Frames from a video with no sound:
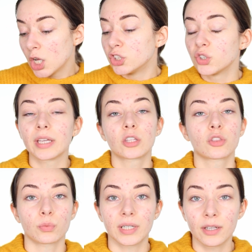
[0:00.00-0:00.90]
doing
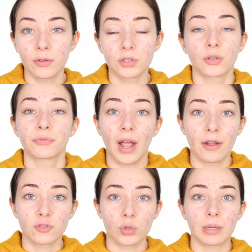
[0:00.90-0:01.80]
3 to
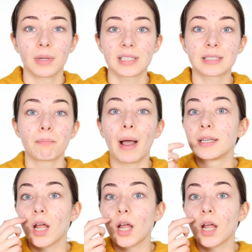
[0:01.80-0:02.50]
5 treatments might